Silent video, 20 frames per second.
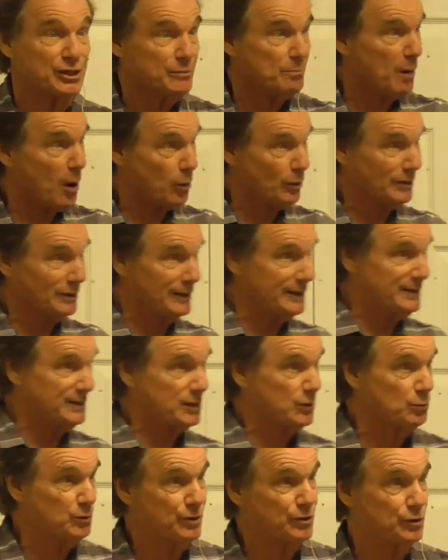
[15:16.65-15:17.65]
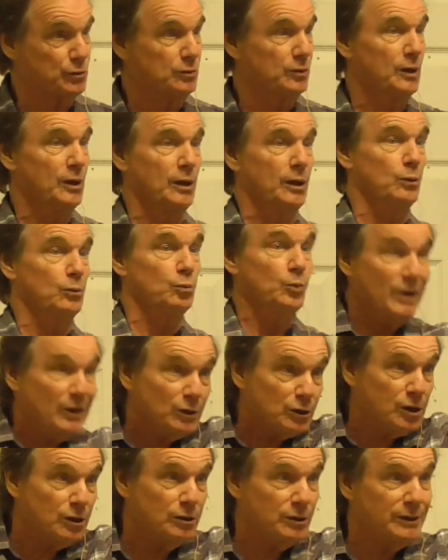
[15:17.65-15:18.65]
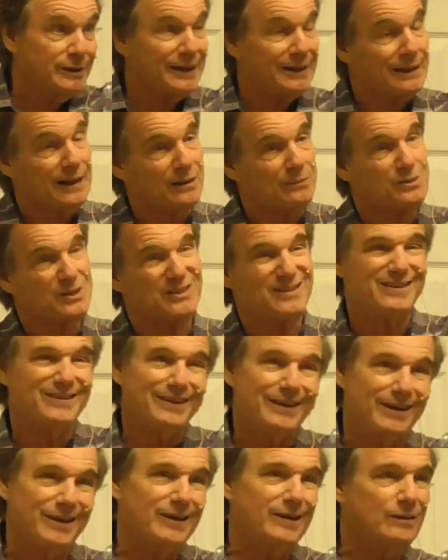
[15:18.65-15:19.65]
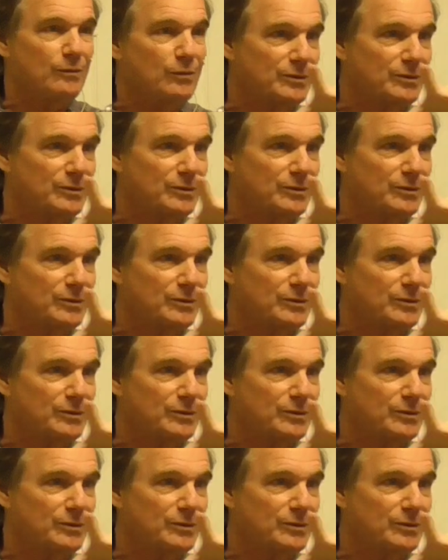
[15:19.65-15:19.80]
The Mona Lisa was real good, and then it was like, yeah,